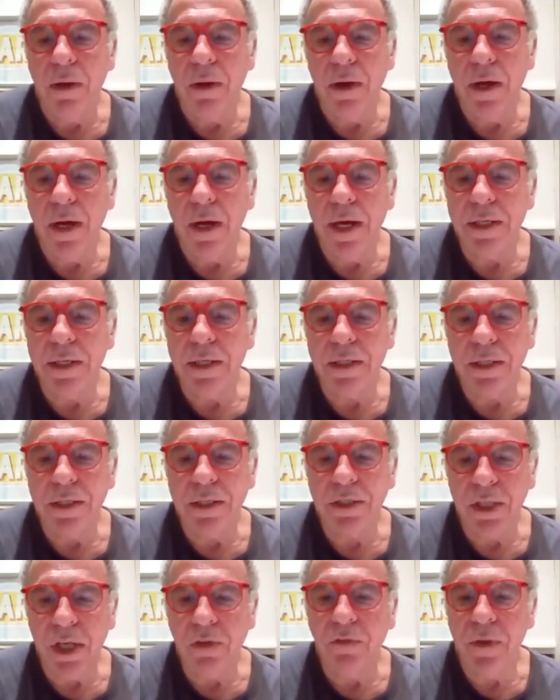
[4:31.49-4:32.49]
and the
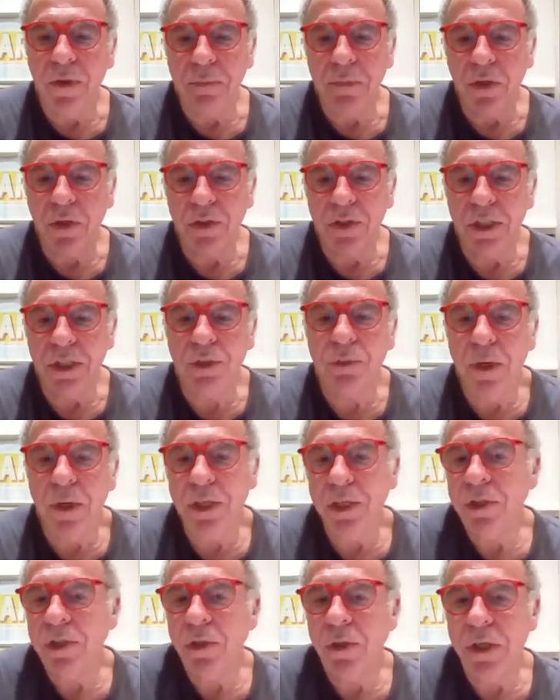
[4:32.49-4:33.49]
self-hypnosis where
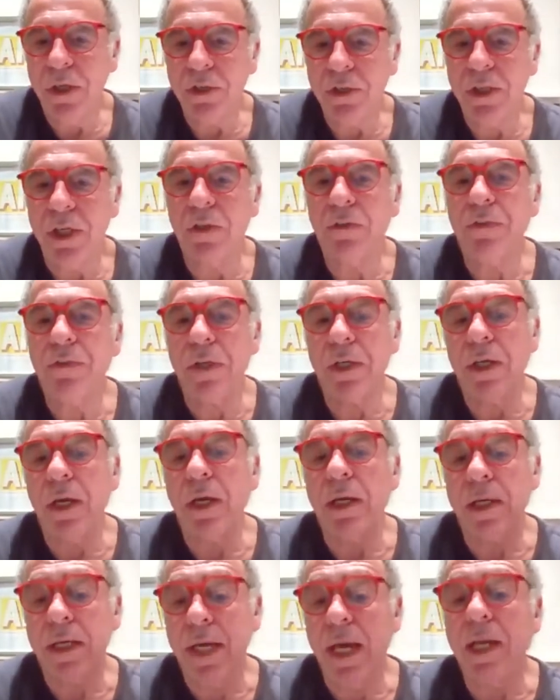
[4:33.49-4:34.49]
you do it yourself. And
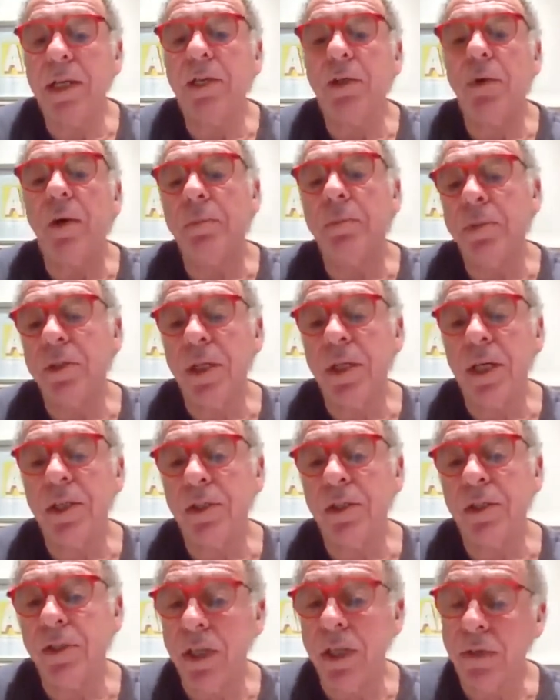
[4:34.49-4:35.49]
can you hypnotize
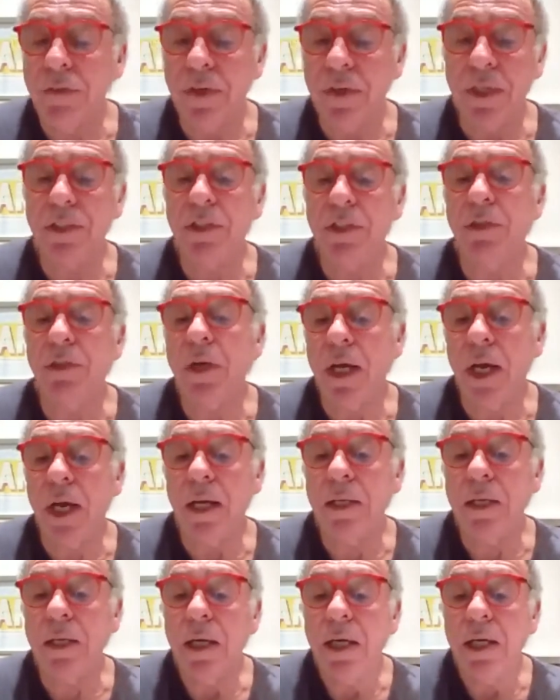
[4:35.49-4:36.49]
yourself? Yes, you can.